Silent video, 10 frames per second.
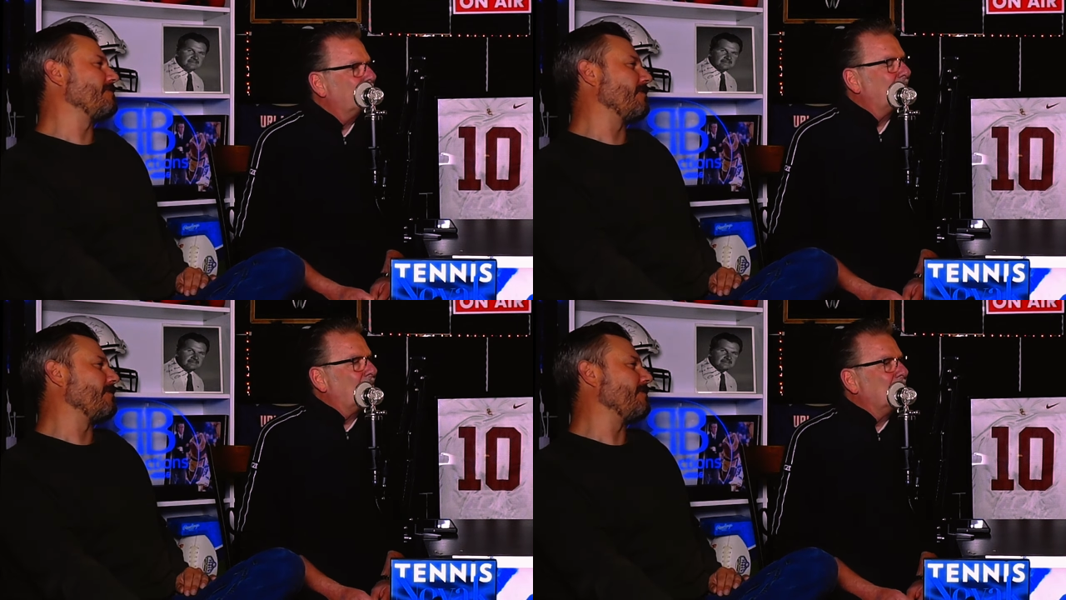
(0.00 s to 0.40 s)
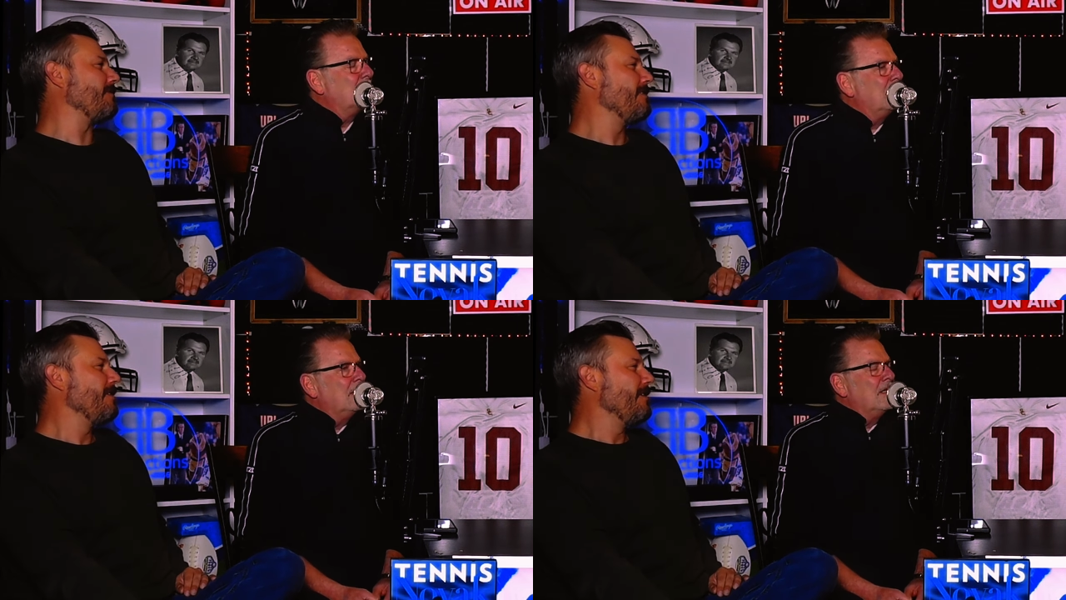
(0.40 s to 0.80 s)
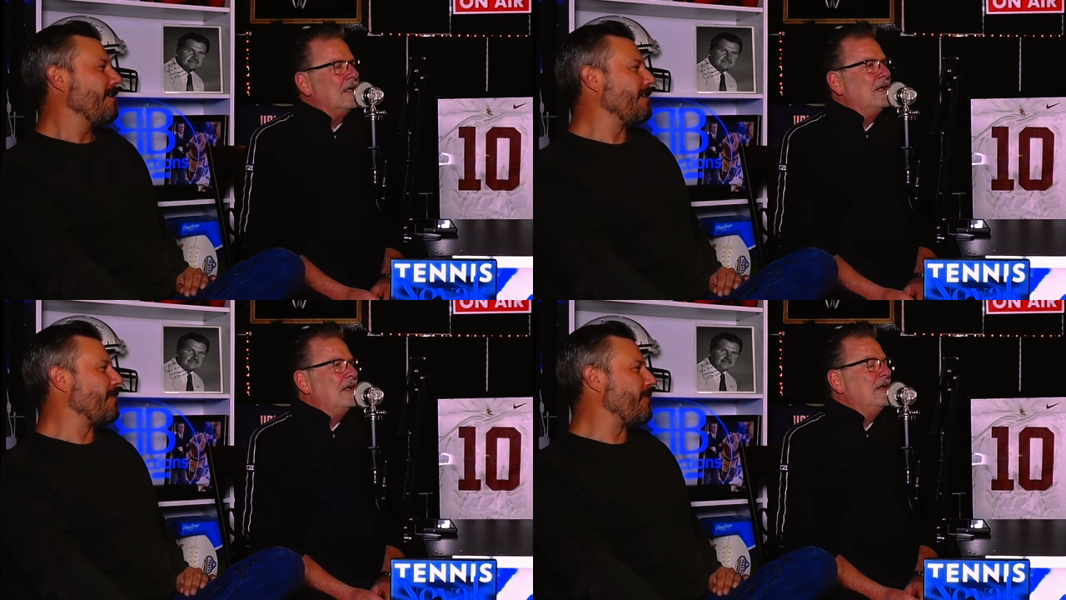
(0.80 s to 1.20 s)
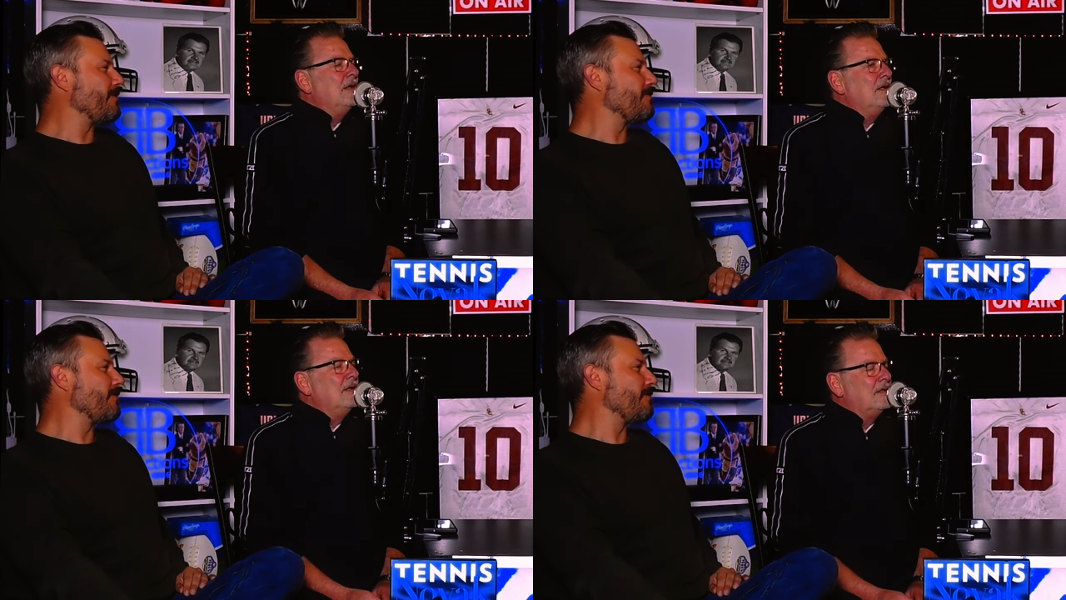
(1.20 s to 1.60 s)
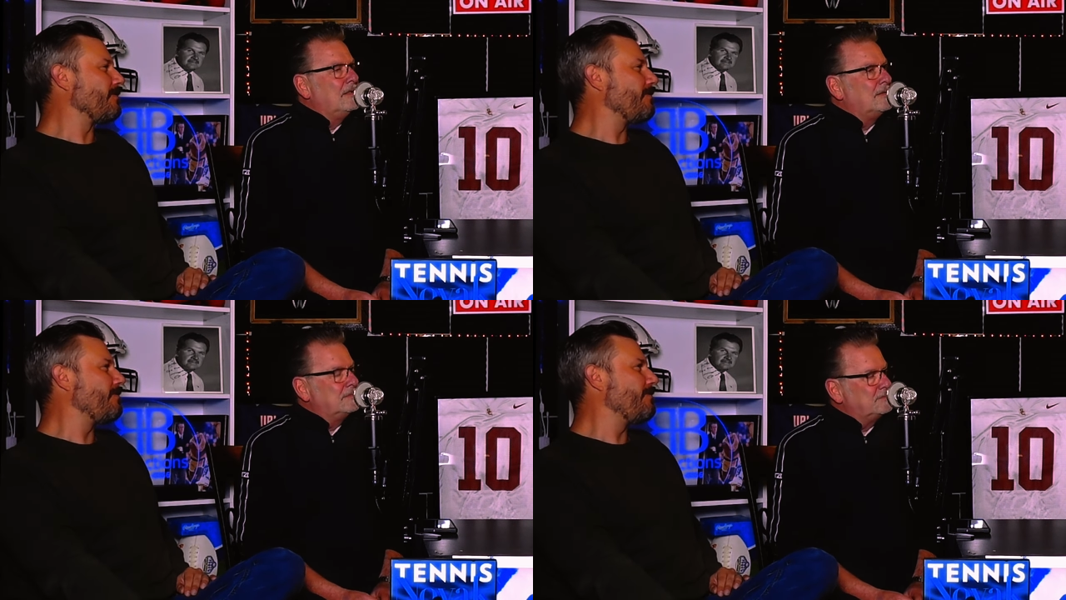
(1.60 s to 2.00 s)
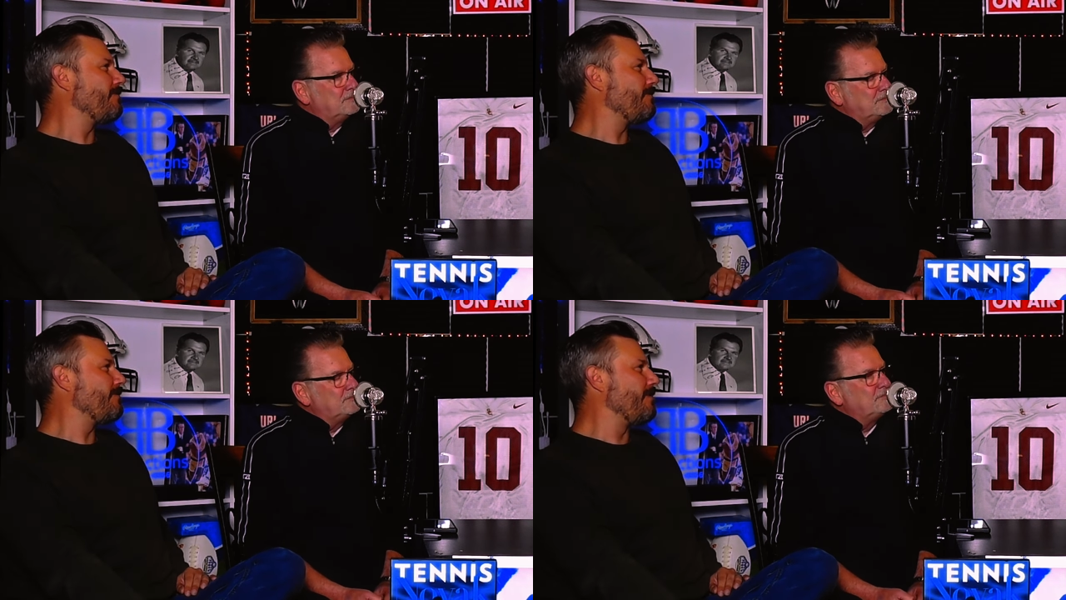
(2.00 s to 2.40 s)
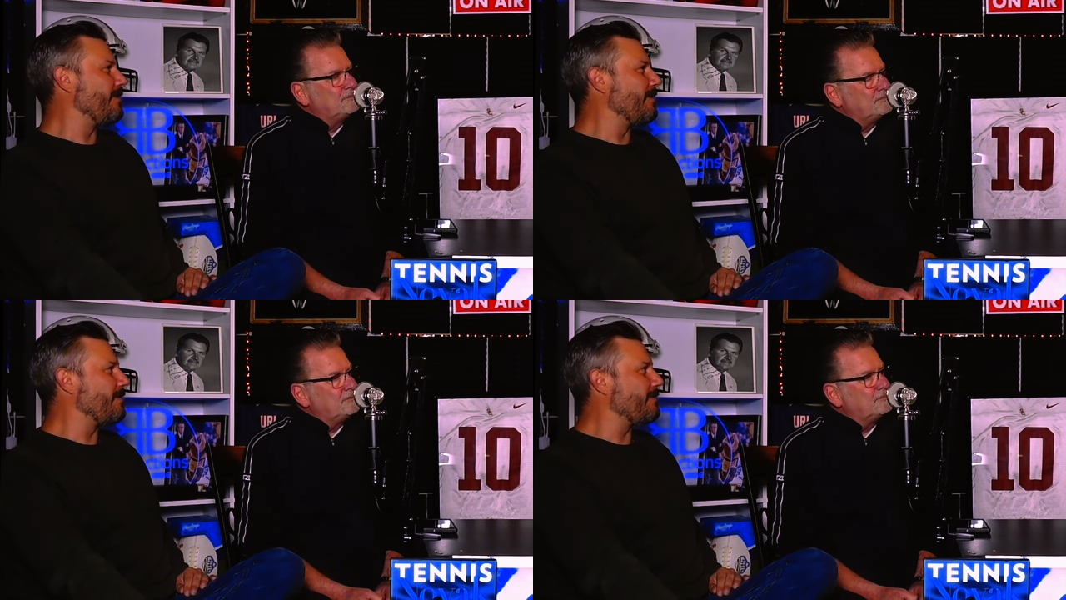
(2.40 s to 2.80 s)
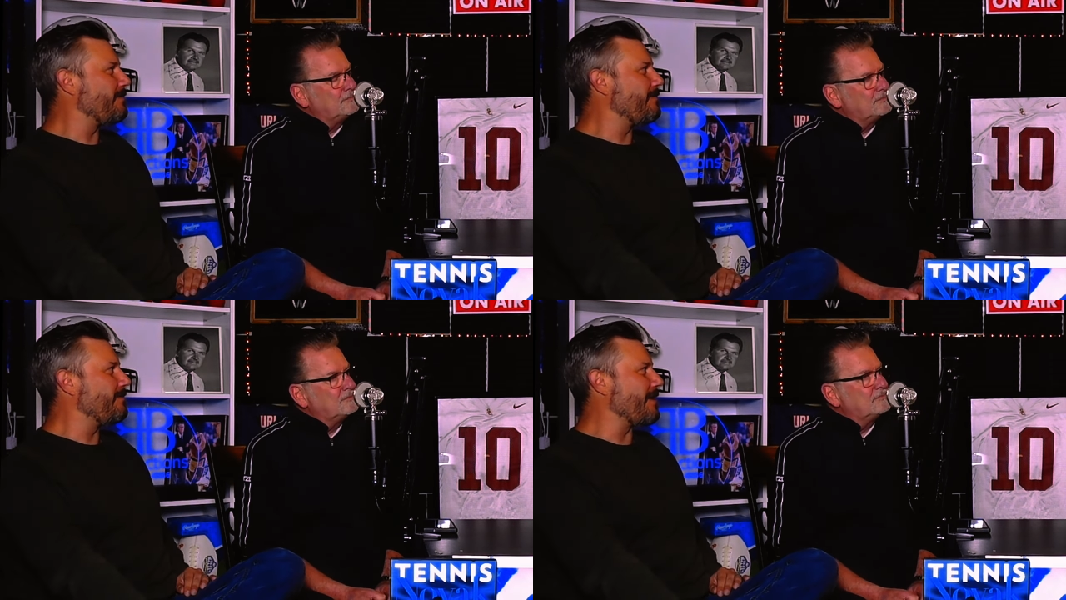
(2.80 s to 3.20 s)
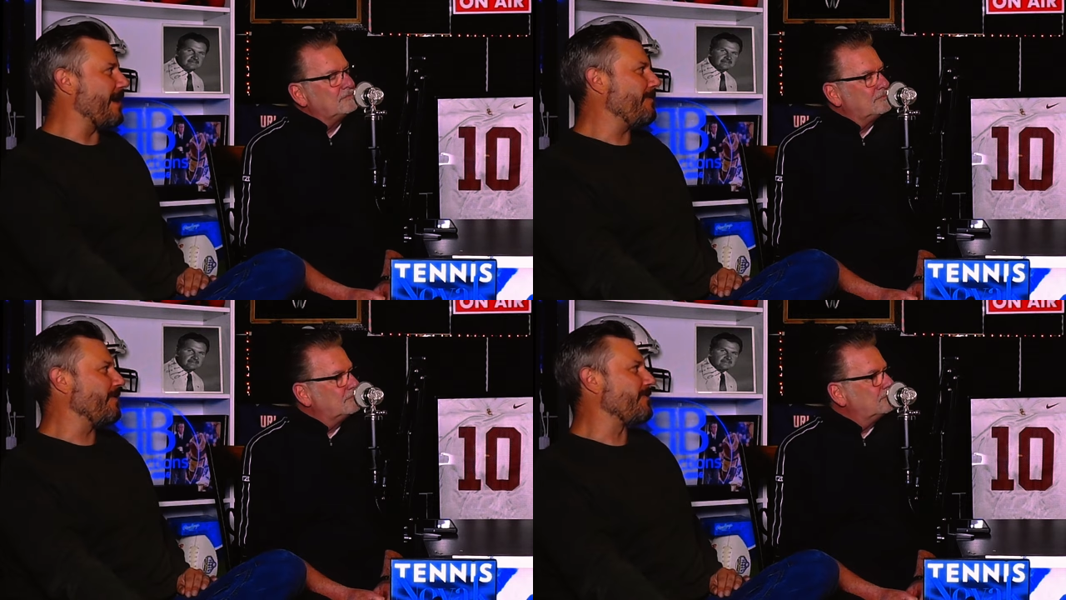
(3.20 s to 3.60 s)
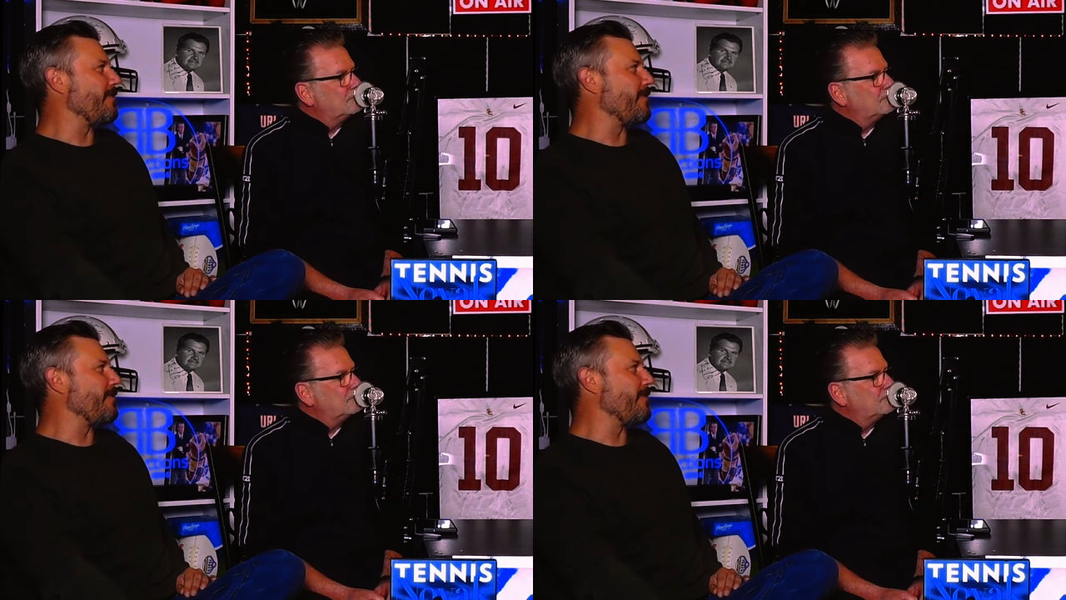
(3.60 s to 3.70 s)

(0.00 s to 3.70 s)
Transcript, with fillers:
Speaker 1: on it depends on the the atmosphere.